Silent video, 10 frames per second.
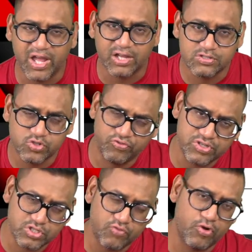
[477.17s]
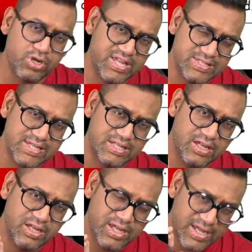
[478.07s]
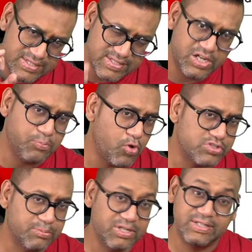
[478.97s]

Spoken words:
So first of all, is it possible?